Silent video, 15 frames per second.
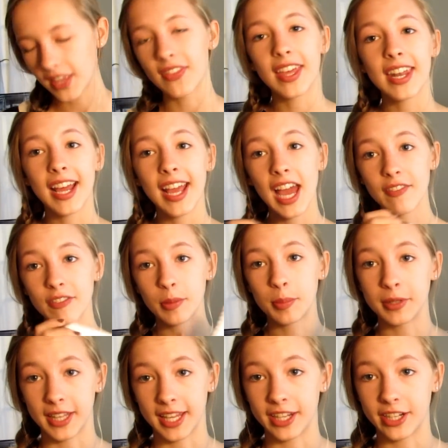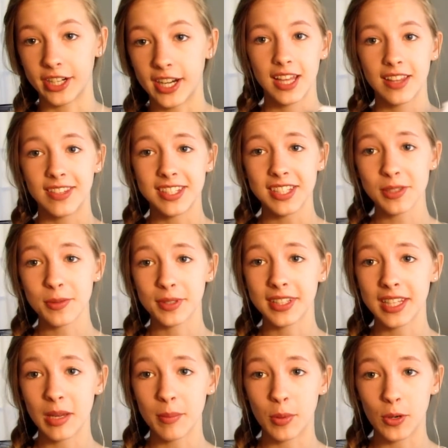Then I have a planner. This is
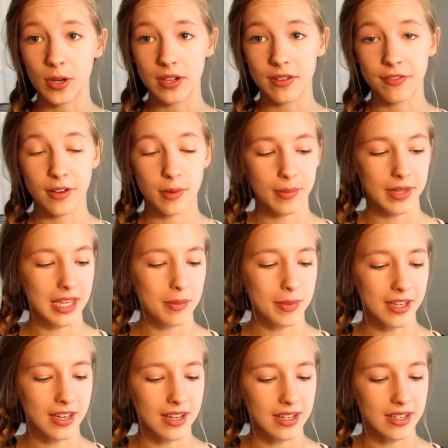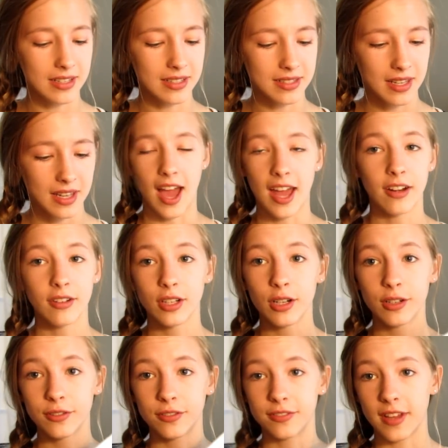really important for me because I don't
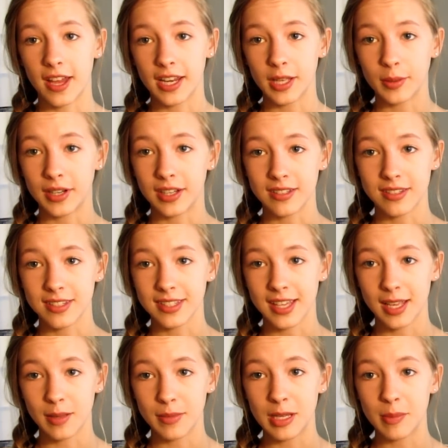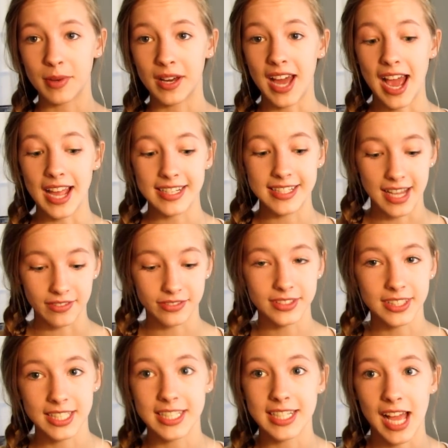know if anyone else is like me, but I
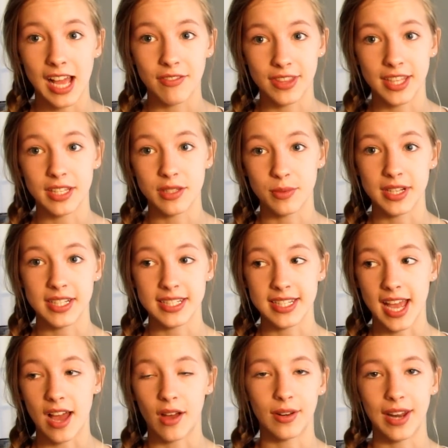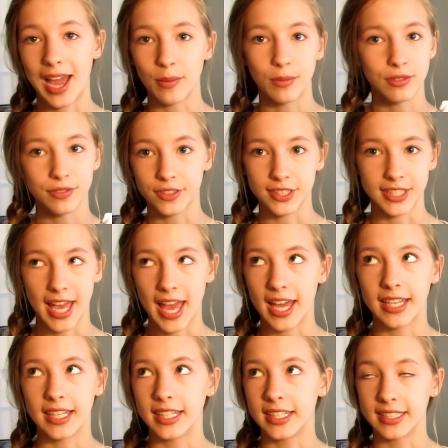definitely need to have things written down. I will
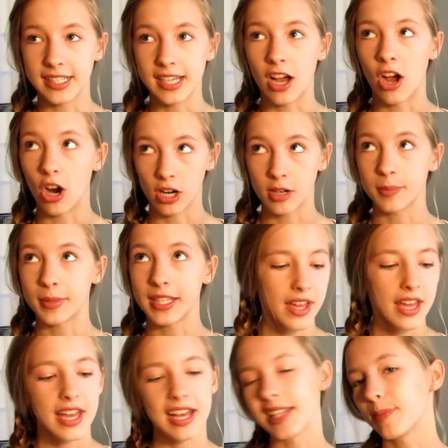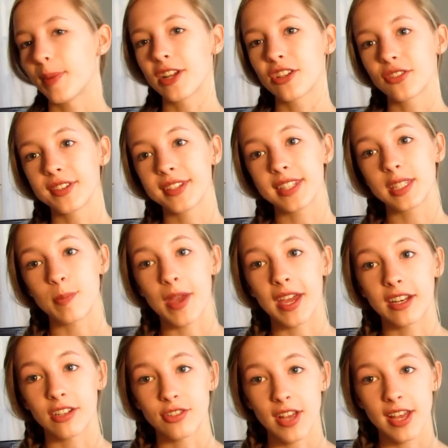forget in a heartbeat. Especially in
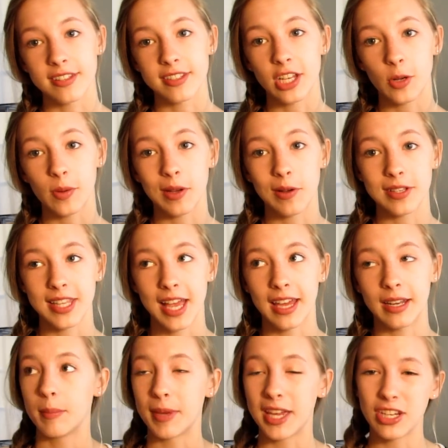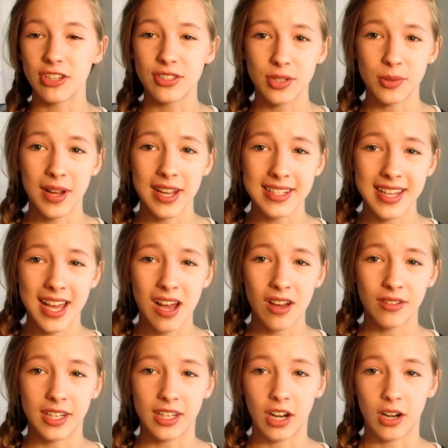Spanish last year, we always had pages to write
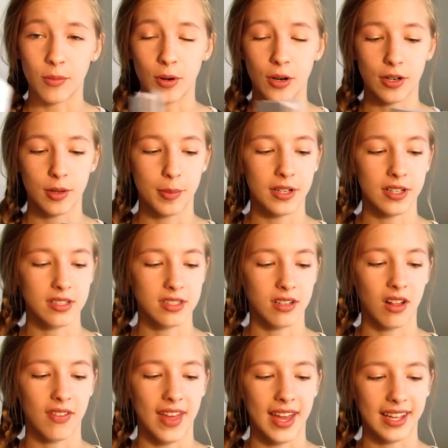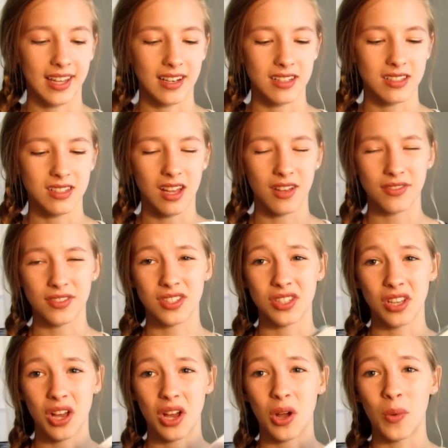down in our workbooks and all that kind of stuff.
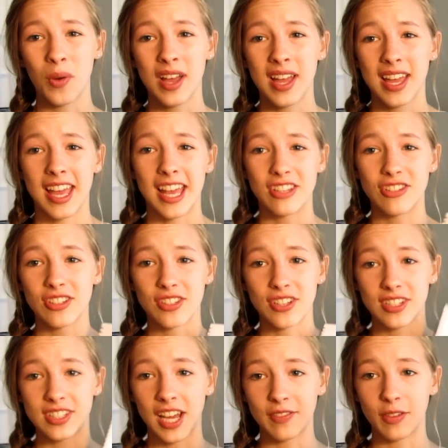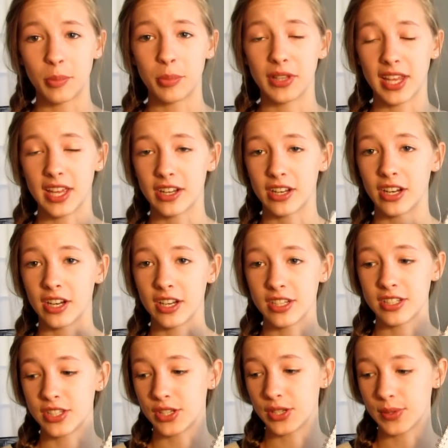So it's just good to have a planner
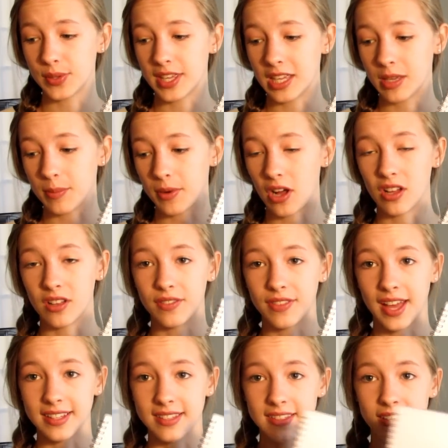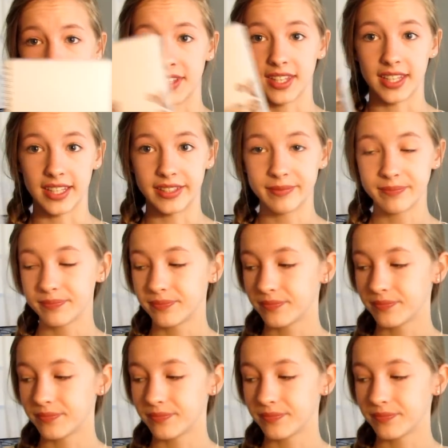to keep all of that stuff in.